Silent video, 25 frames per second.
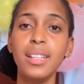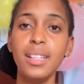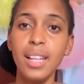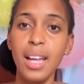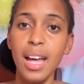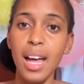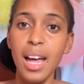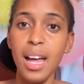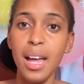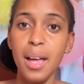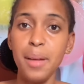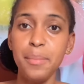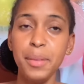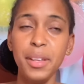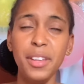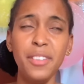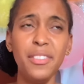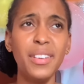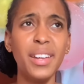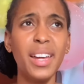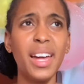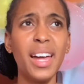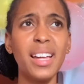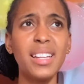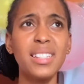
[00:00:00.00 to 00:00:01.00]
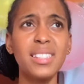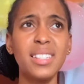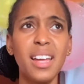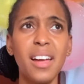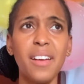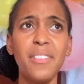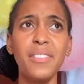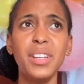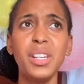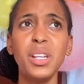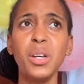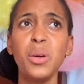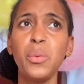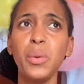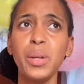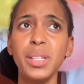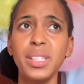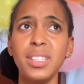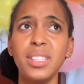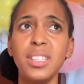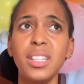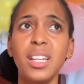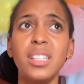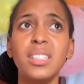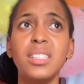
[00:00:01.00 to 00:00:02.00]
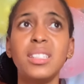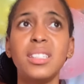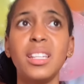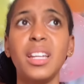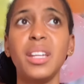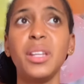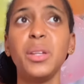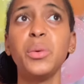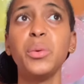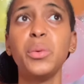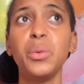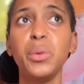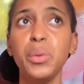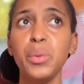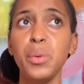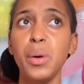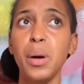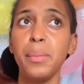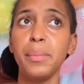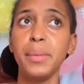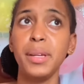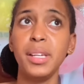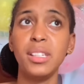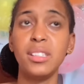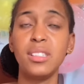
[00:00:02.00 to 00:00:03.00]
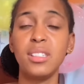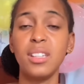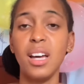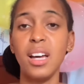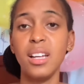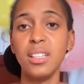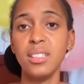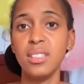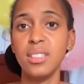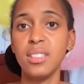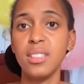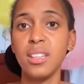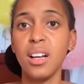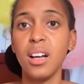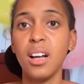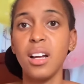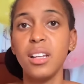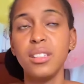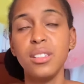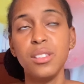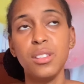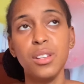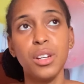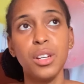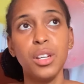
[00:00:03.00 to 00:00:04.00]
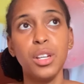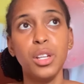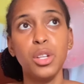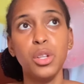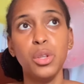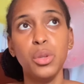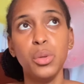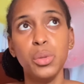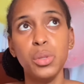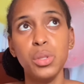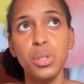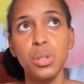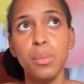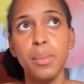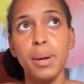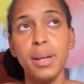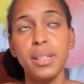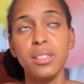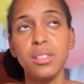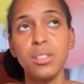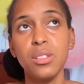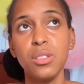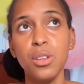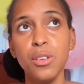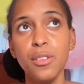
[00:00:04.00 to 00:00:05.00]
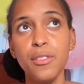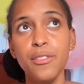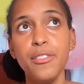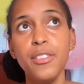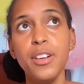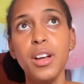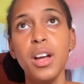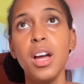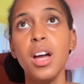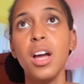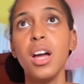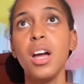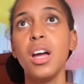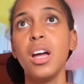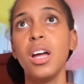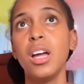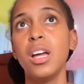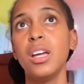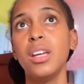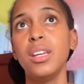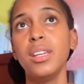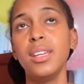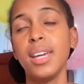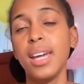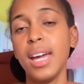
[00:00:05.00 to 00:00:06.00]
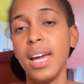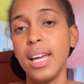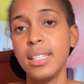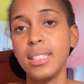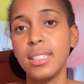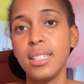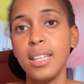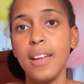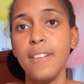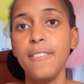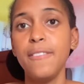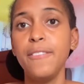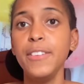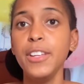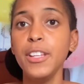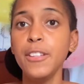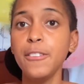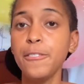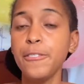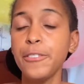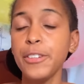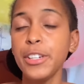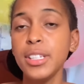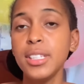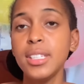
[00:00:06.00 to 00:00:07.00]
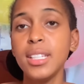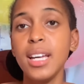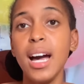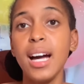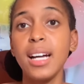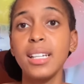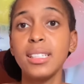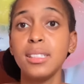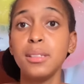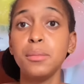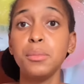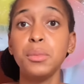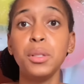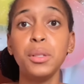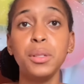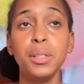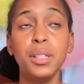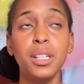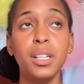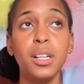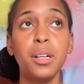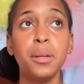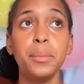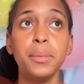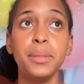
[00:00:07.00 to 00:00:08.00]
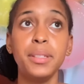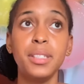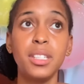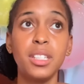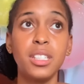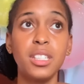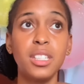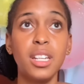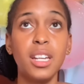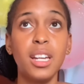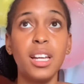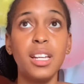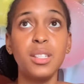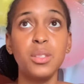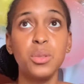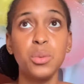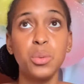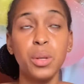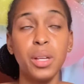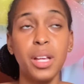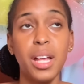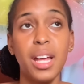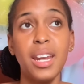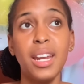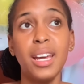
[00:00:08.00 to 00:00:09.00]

um if you guys have any questions that you would want me to answer concerning youtube and stuff you guys can feel free to ask them down in the comment section as well and